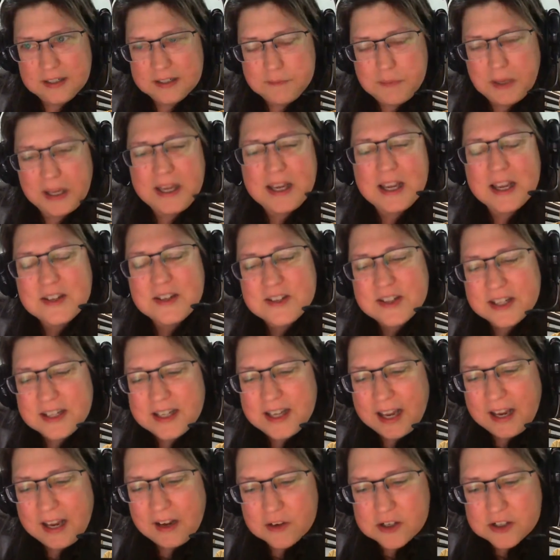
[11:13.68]
because the
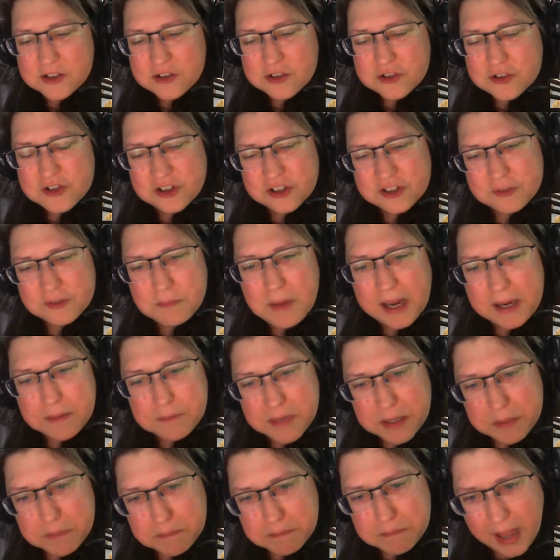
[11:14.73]
character just made
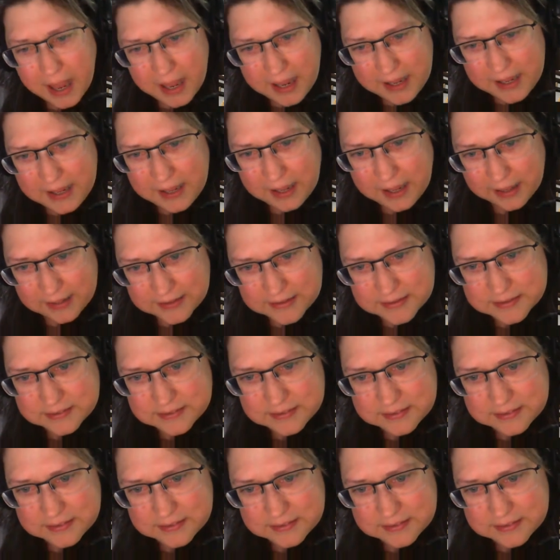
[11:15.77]
me mad.